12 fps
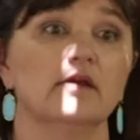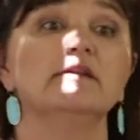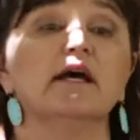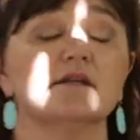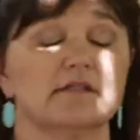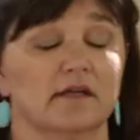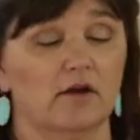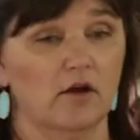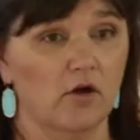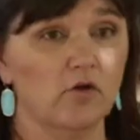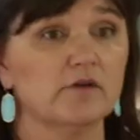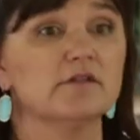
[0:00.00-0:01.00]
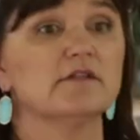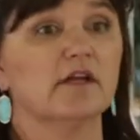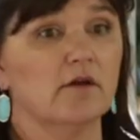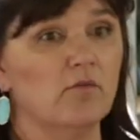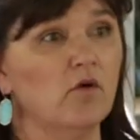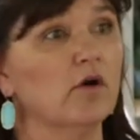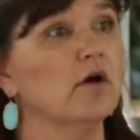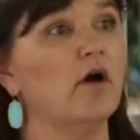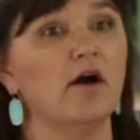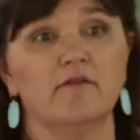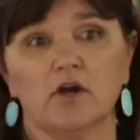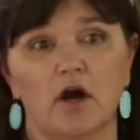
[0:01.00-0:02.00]
like yes, it, oak, sycamore,
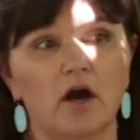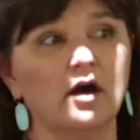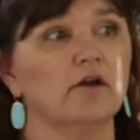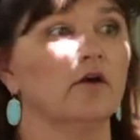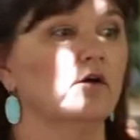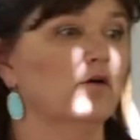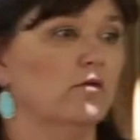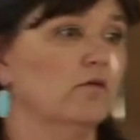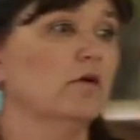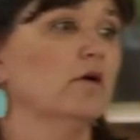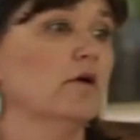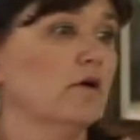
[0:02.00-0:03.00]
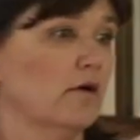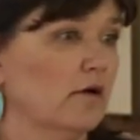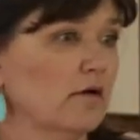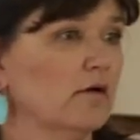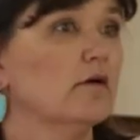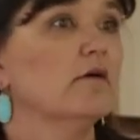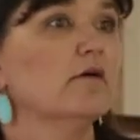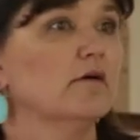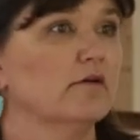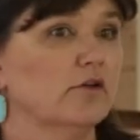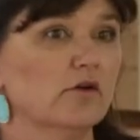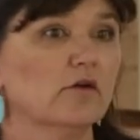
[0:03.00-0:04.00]
avocado. So you're saying
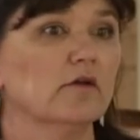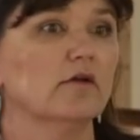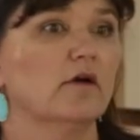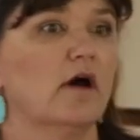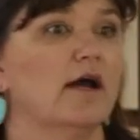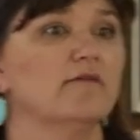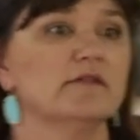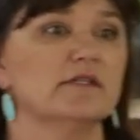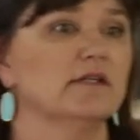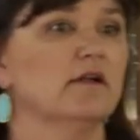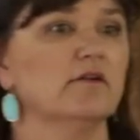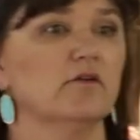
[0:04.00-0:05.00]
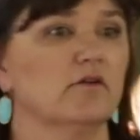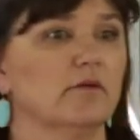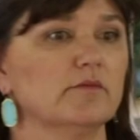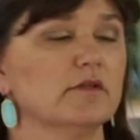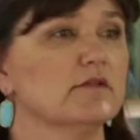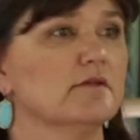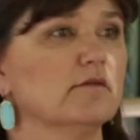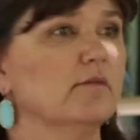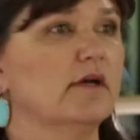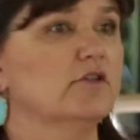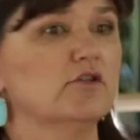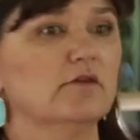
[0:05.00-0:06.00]
there are hundred or many, many, many
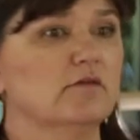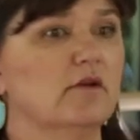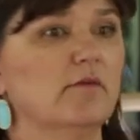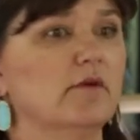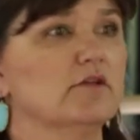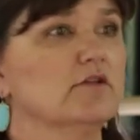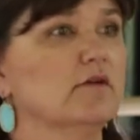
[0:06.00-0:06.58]
trees that